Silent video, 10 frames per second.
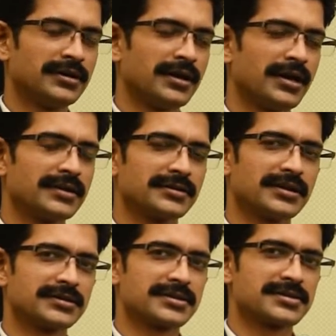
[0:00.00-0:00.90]
as
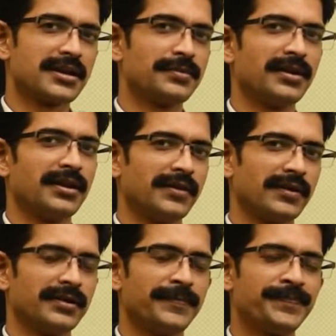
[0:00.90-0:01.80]
a sustainable
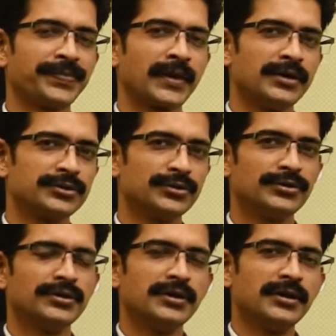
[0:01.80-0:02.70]
level.
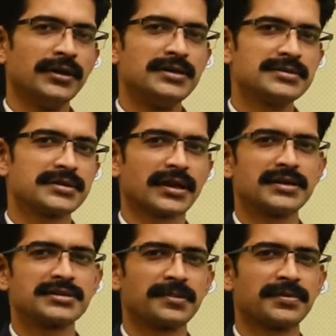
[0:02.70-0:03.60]
So in
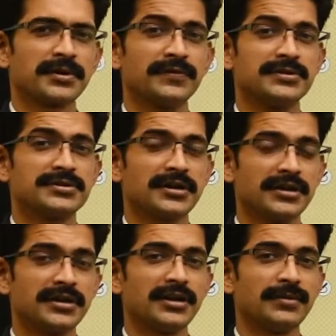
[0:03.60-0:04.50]
second chapter we
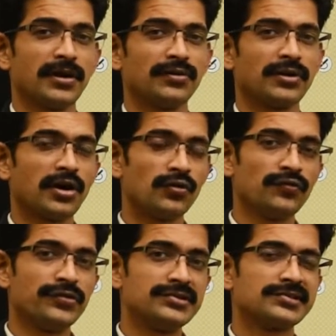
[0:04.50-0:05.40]
studied about how
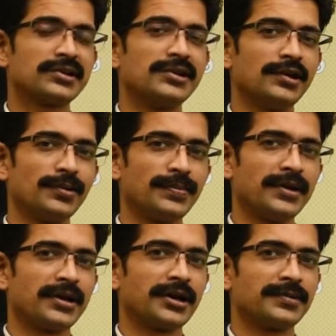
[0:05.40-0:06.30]
fiscal
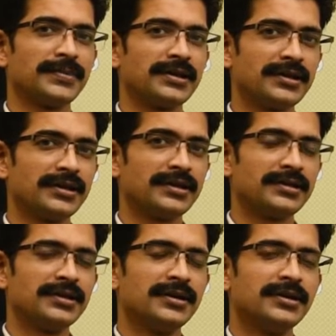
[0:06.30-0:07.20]
development are being
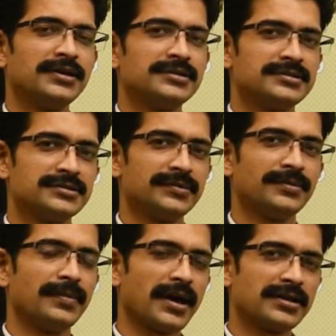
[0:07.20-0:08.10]
there
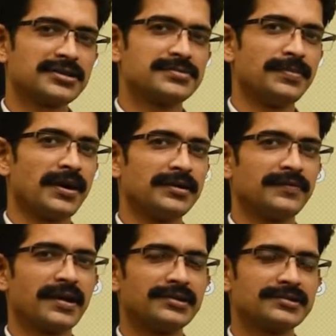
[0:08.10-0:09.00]
managed by
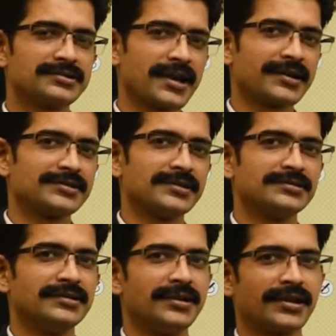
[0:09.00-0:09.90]
various taxes,
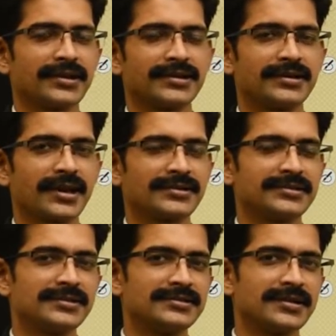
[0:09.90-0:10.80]
indirect
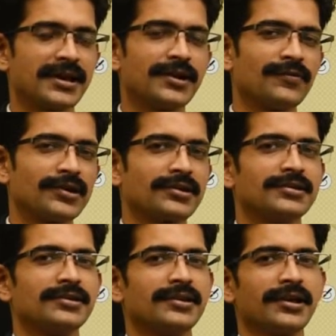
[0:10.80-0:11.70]
taxes, and what are
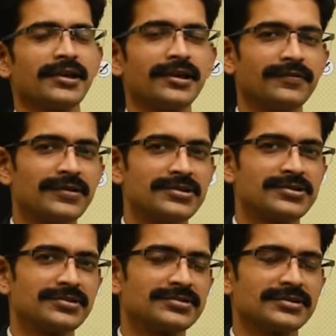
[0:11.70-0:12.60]
the recurring
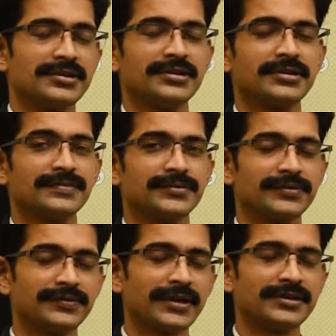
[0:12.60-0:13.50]
features in terms of
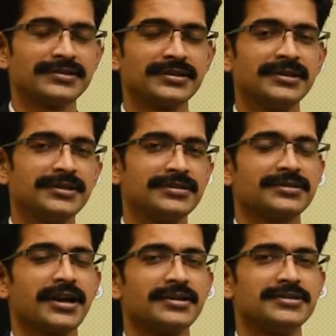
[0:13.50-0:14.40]
various
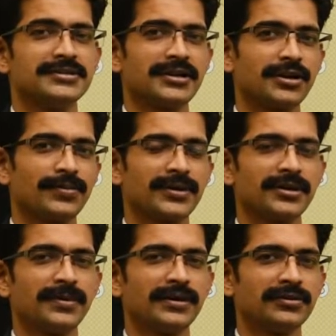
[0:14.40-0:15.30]
strategies
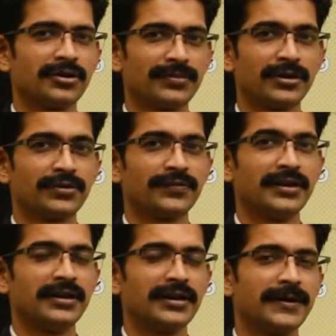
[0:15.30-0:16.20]
adopted by government of
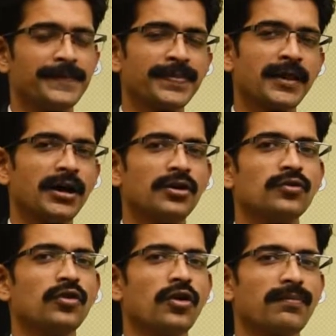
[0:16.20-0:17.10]
India, how
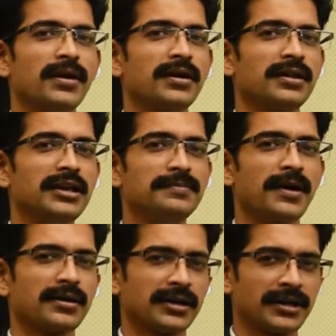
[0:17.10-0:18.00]
government
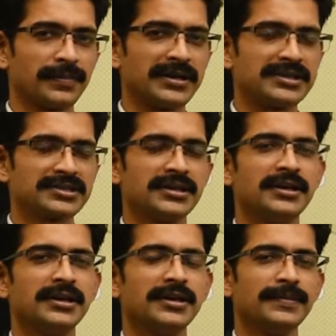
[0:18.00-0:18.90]
e-marketplace
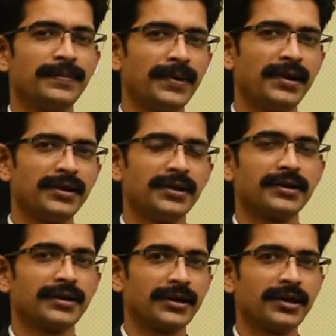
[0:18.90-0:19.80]
played a
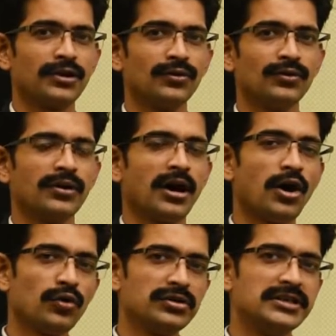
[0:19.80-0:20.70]
great role,
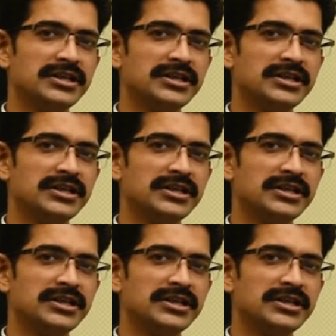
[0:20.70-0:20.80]
how